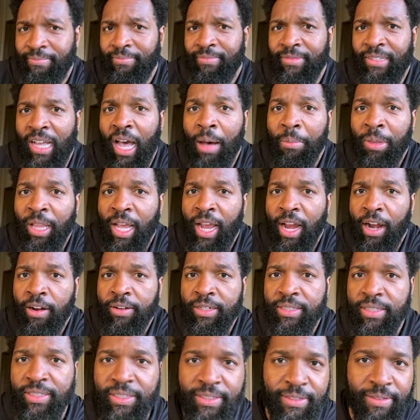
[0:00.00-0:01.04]
Kamala
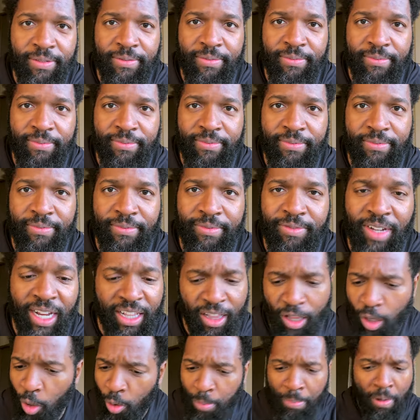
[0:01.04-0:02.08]
Harris, right?
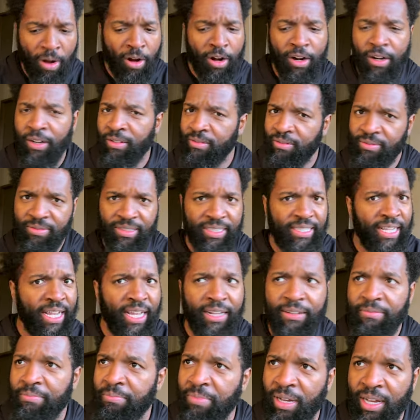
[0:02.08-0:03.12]
Low bar
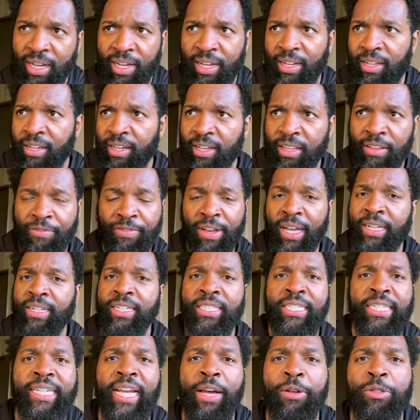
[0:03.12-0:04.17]
set by uh, the fact that
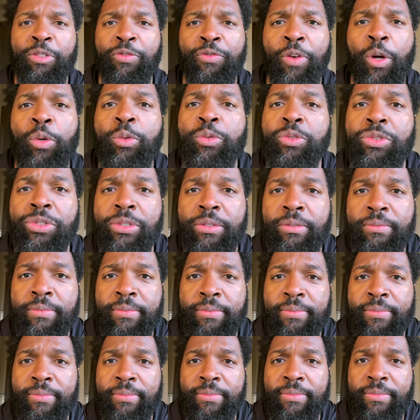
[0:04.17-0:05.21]
she counts votes
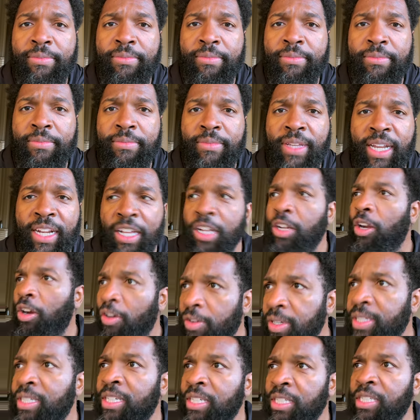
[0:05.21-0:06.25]
and
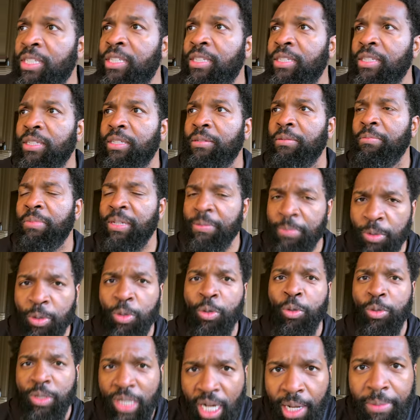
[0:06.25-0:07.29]
encourages people
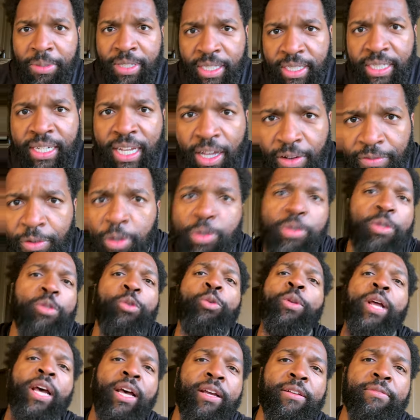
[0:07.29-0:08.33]
whose job it is to count votes to
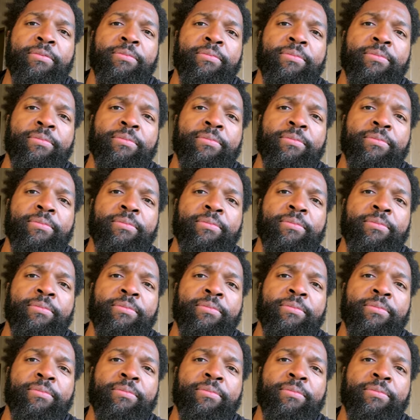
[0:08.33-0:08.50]
do that.